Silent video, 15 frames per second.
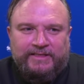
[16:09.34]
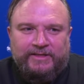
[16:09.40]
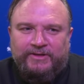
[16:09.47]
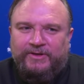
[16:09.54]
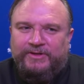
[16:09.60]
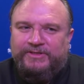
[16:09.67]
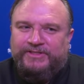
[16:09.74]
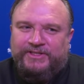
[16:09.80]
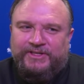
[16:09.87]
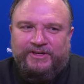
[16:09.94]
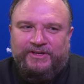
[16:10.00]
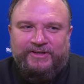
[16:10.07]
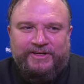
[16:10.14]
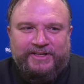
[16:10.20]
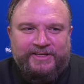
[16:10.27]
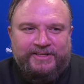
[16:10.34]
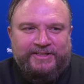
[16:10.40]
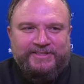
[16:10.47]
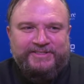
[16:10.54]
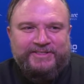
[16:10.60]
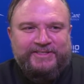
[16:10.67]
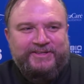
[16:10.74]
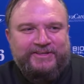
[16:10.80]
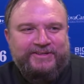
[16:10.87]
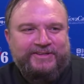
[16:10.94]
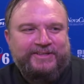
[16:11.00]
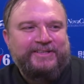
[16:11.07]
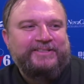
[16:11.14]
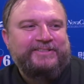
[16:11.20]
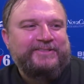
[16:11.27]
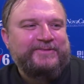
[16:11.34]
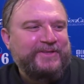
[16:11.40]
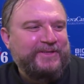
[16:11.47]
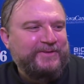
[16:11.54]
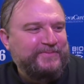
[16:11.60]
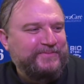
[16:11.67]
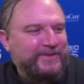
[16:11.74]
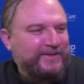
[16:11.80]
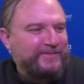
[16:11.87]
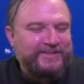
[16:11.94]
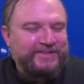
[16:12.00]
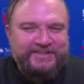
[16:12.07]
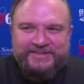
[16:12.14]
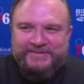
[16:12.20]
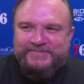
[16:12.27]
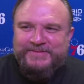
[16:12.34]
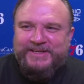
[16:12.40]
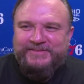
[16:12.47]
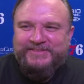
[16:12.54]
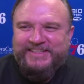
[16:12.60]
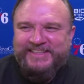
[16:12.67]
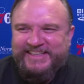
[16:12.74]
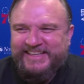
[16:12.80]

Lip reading: I don't know. He's a Curry. Curry. So maybe. Yeah.